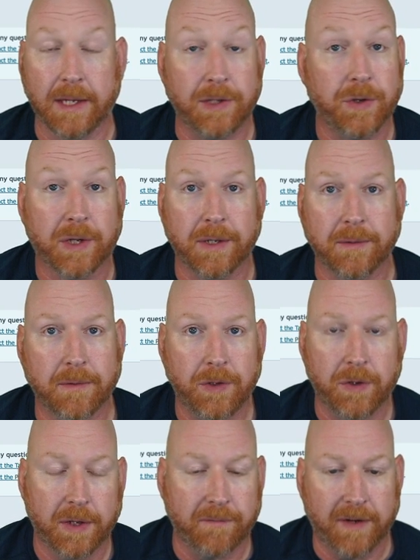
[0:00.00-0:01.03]
and you
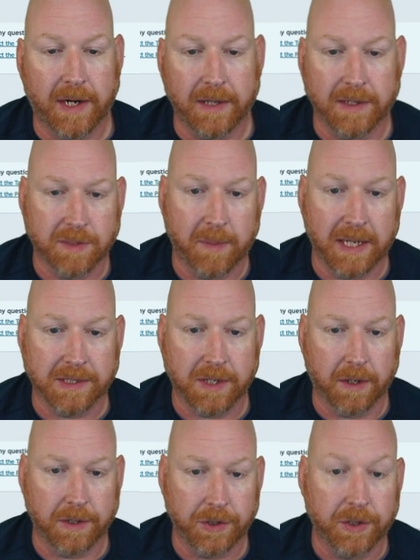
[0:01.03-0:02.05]
can vary this based
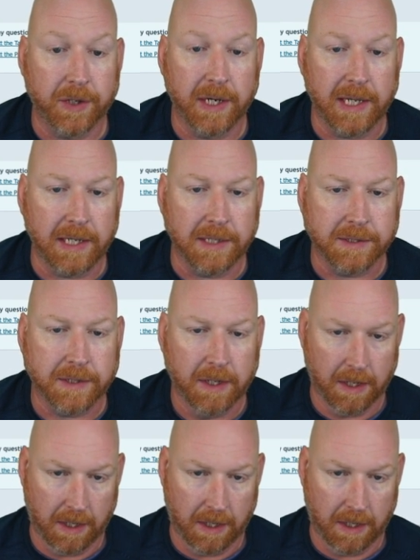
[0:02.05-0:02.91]
on your needs,